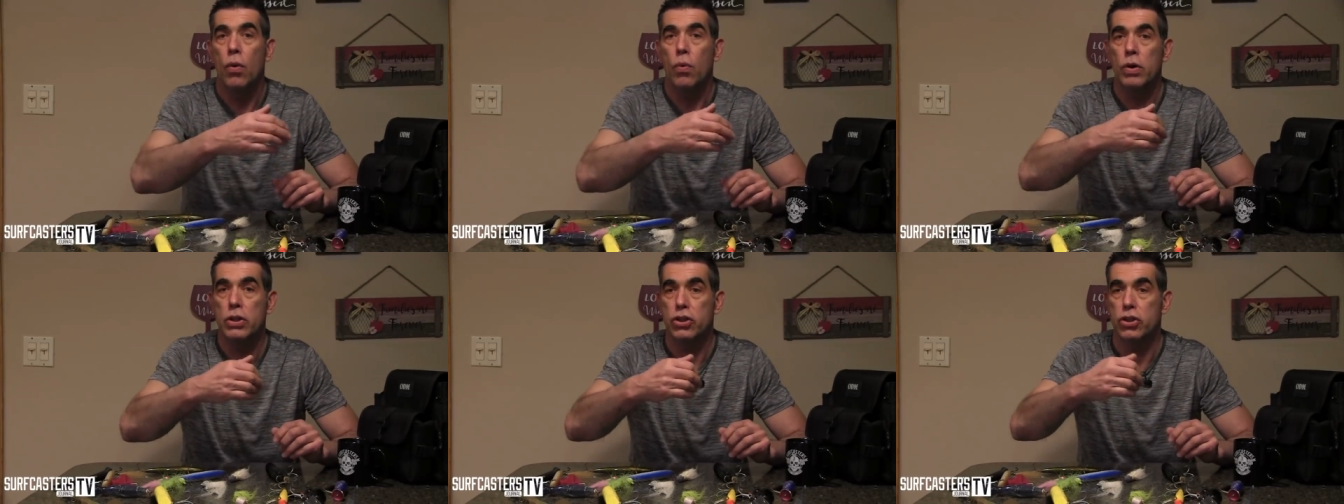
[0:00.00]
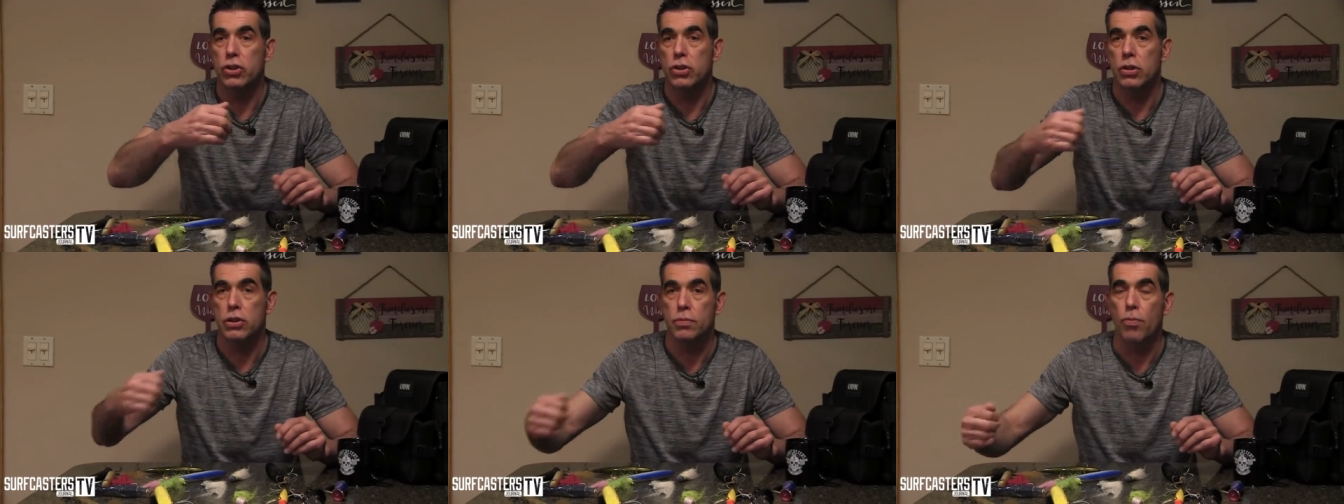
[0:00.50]
which
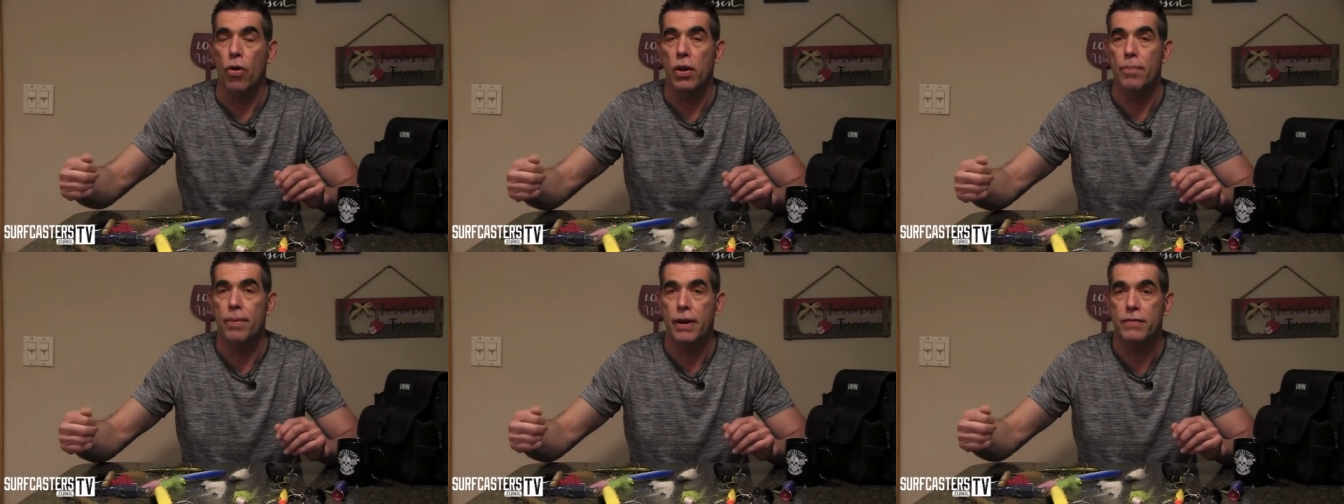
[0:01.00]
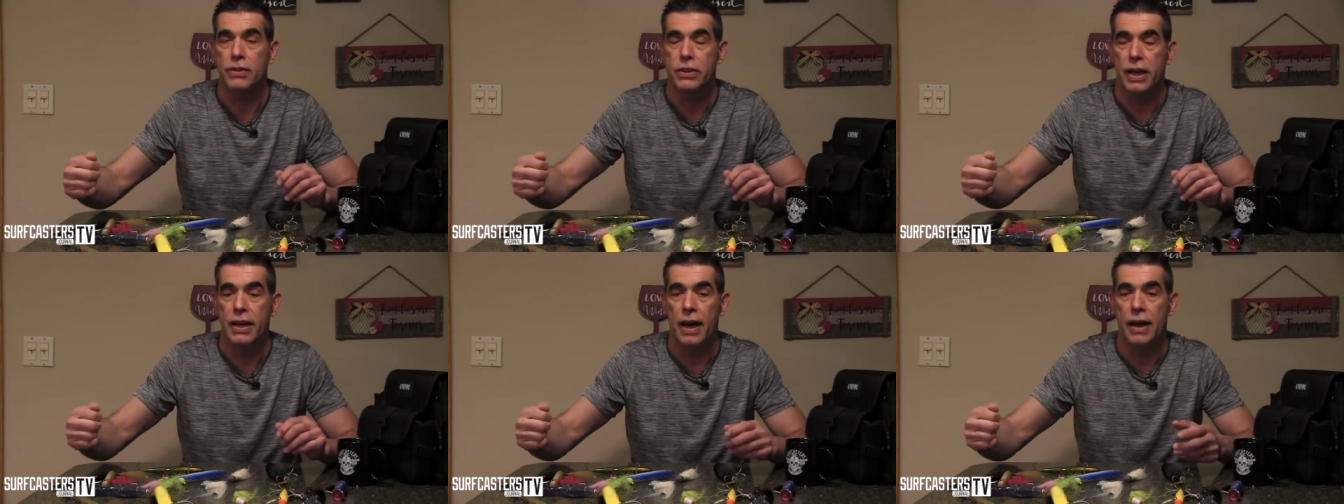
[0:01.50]
a smaller bait fish
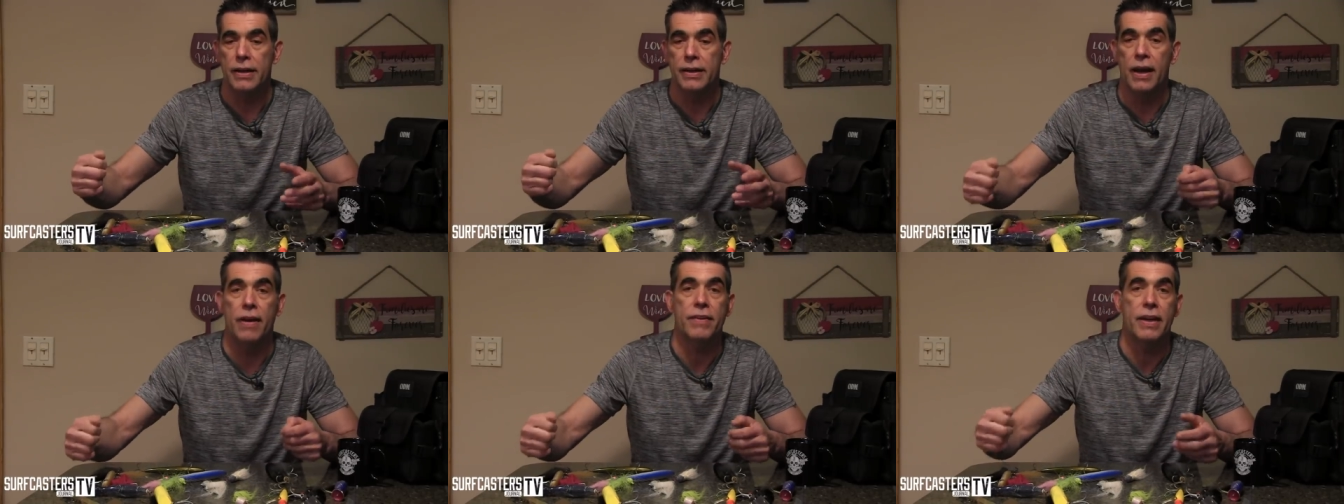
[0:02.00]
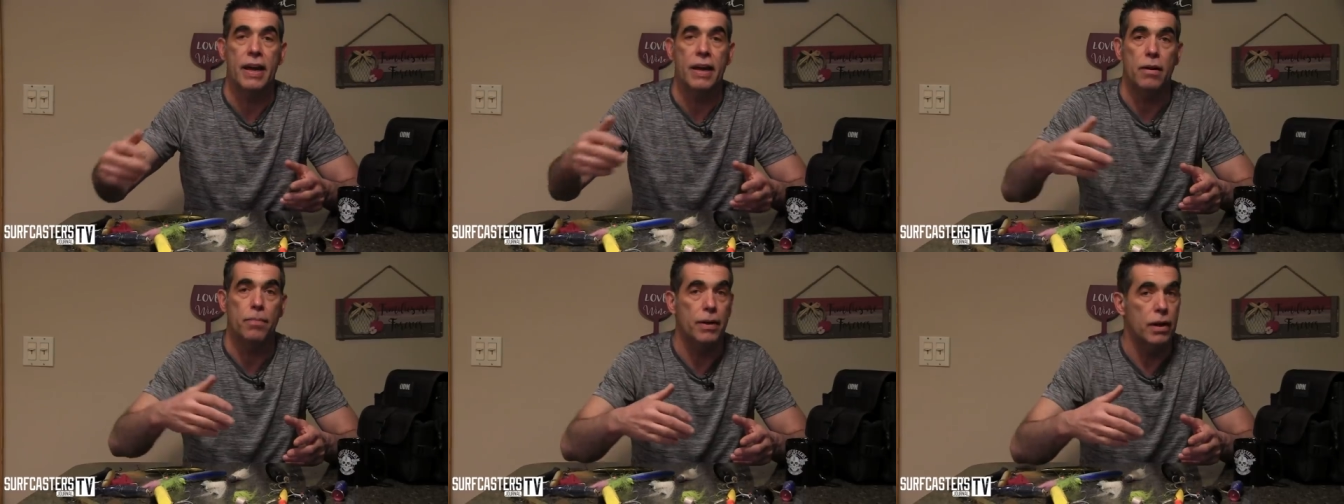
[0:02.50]
cannot navigate
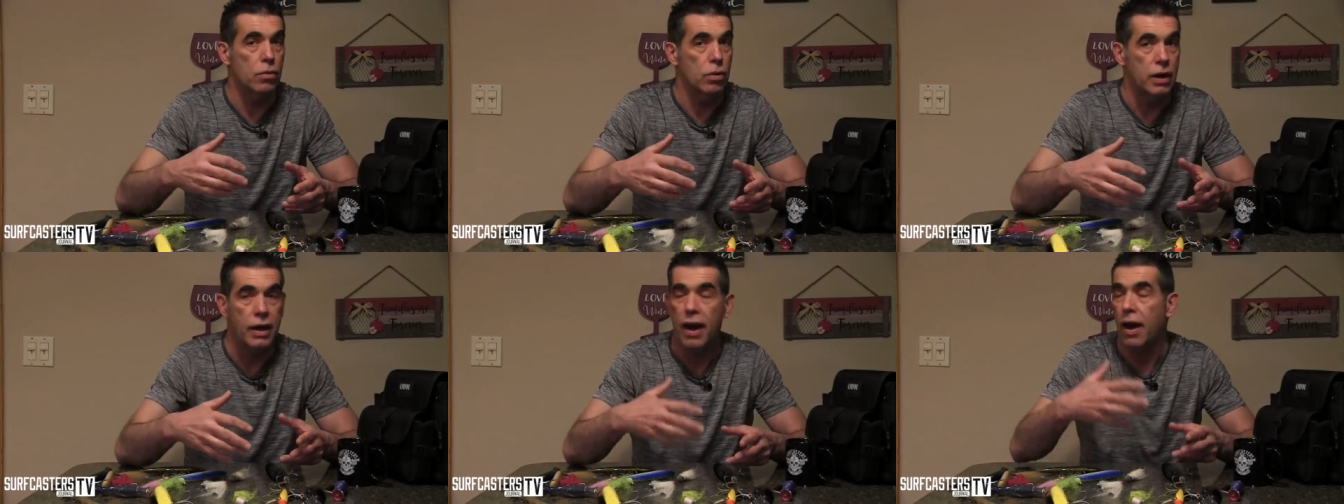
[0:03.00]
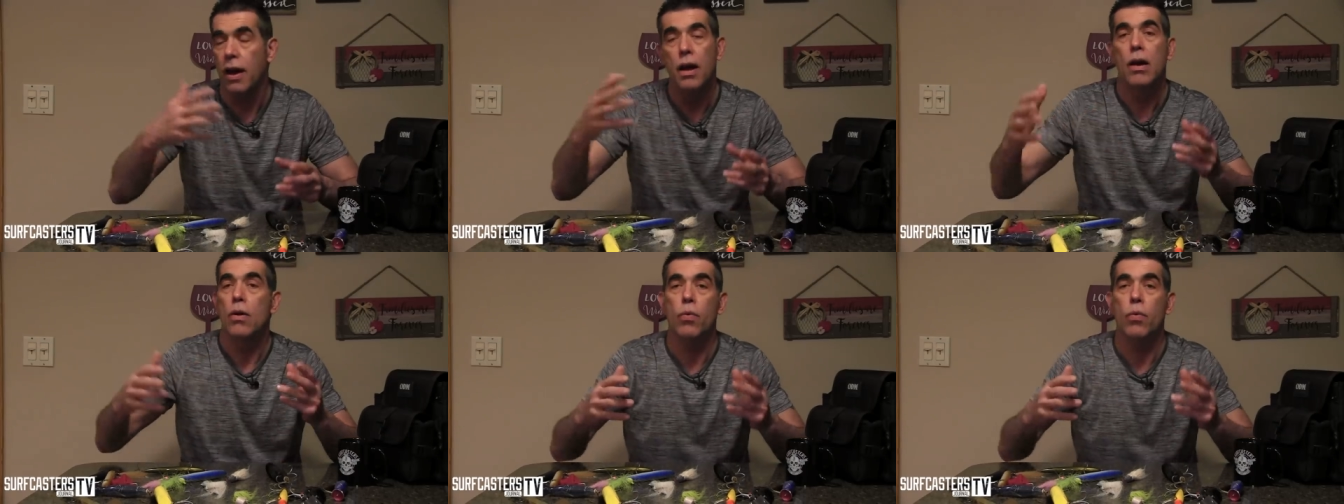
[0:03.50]
and a bigger one can.